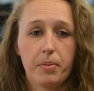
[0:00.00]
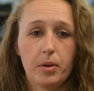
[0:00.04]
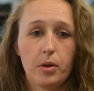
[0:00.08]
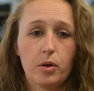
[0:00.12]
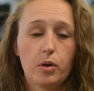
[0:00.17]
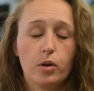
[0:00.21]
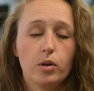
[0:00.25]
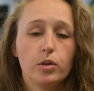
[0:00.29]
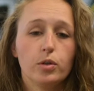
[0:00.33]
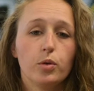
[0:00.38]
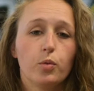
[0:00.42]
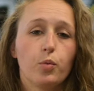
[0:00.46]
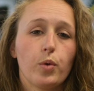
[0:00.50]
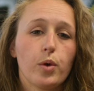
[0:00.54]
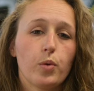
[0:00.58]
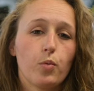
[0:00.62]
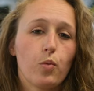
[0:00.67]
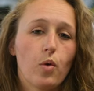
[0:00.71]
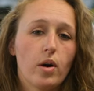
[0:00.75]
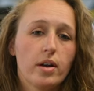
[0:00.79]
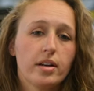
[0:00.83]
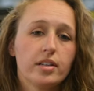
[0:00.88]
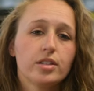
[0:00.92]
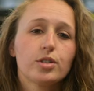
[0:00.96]
build, we
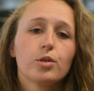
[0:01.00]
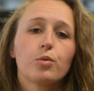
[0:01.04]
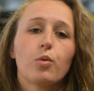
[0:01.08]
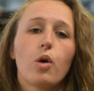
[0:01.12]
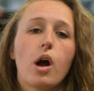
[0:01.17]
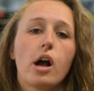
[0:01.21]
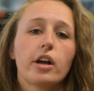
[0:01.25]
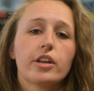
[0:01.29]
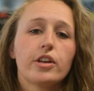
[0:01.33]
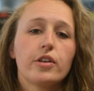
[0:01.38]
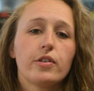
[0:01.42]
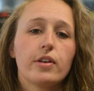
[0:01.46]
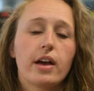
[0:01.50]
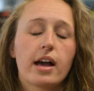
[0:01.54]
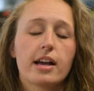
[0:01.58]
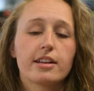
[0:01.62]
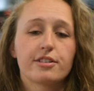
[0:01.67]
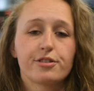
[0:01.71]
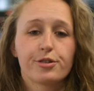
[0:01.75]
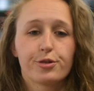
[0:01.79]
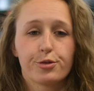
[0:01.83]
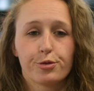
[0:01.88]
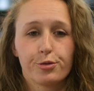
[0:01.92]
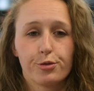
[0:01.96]
wanted to walk you
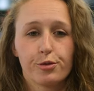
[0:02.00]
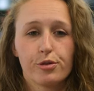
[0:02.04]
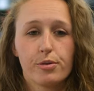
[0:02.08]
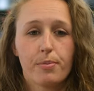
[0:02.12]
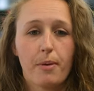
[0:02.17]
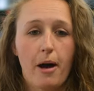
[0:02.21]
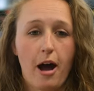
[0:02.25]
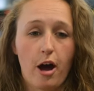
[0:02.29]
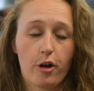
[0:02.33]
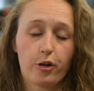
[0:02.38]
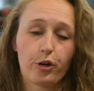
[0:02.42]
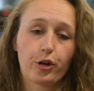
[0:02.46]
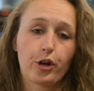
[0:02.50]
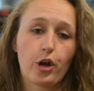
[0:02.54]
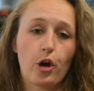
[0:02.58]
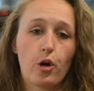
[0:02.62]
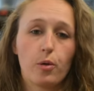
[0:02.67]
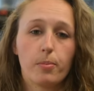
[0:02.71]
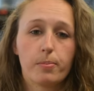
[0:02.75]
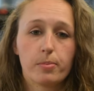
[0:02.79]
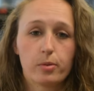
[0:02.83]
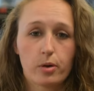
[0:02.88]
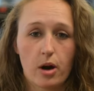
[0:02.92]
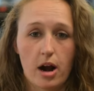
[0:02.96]
guys through the powder
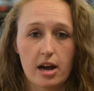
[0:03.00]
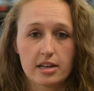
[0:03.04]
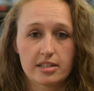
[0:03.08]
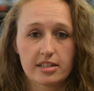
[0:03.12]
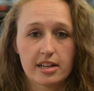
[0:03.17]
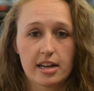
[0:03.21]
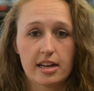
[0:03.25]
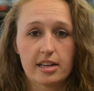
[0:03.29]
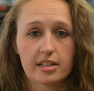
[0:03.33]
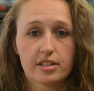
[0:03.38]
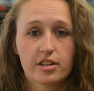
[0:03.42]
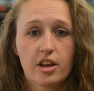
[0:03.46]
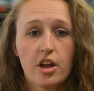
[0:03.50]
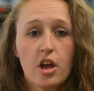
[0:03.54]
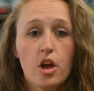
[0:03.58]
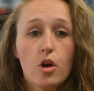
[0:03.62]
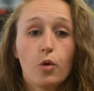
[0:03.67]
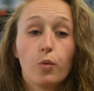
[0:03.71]
coat process.